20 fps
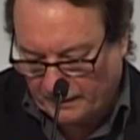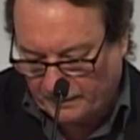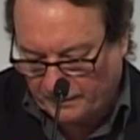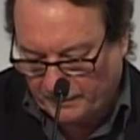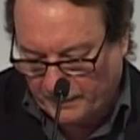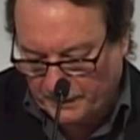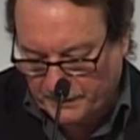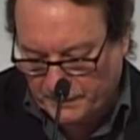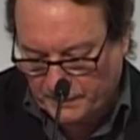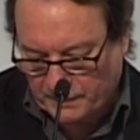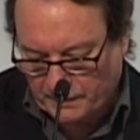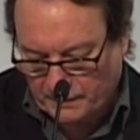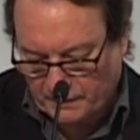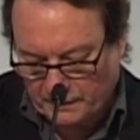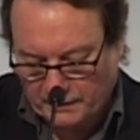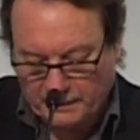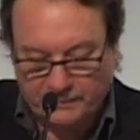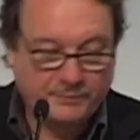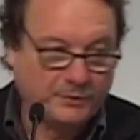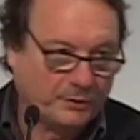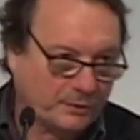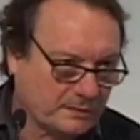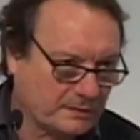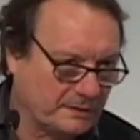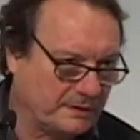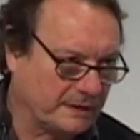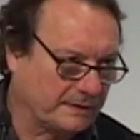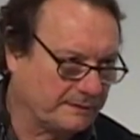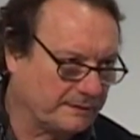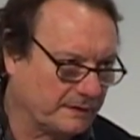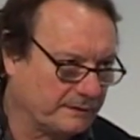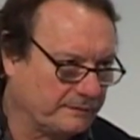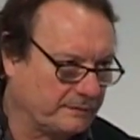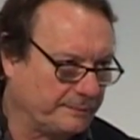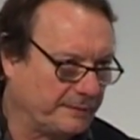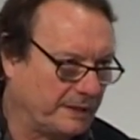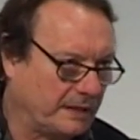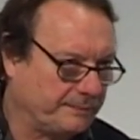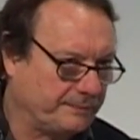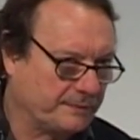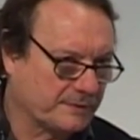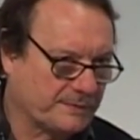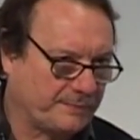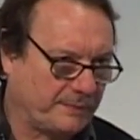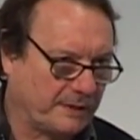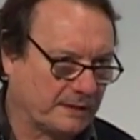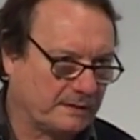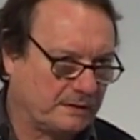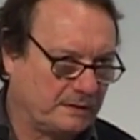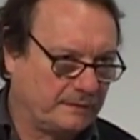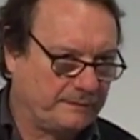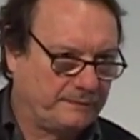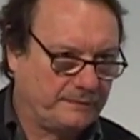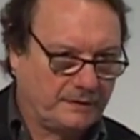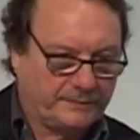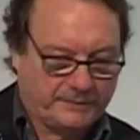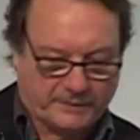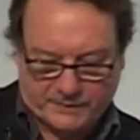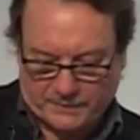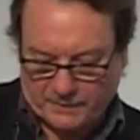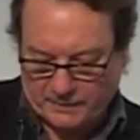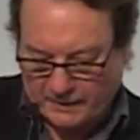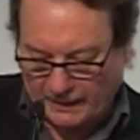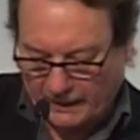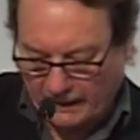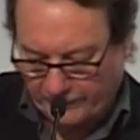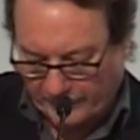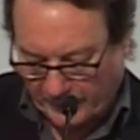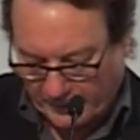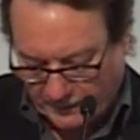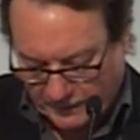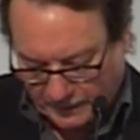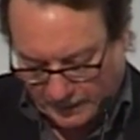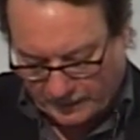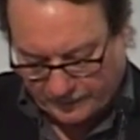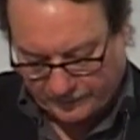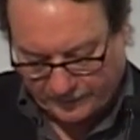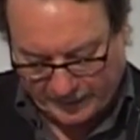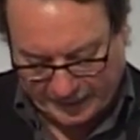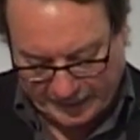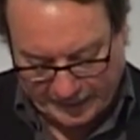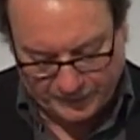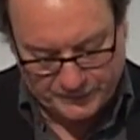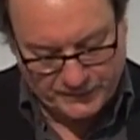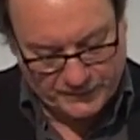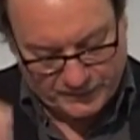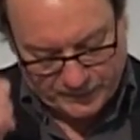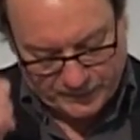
most importantly, I think from our perspective, he was the director of the Hauser